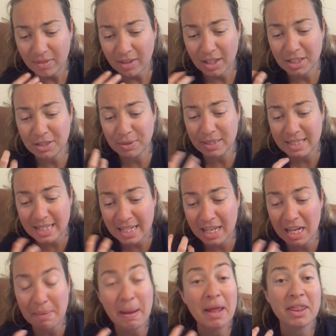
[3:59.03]
So he's
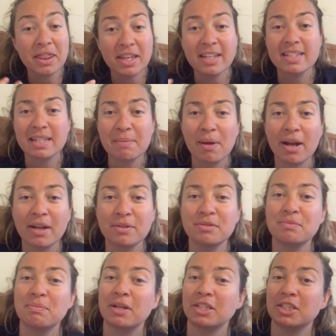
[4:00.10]
thinking about things that
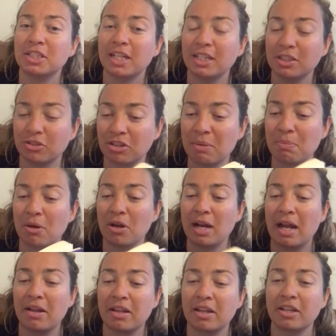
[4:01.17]
might change Grandma and
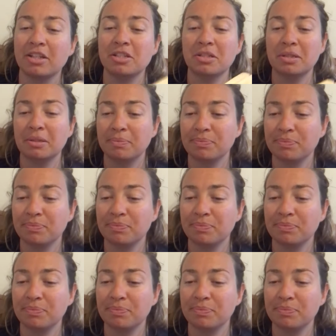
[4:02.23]
how they're going to do it.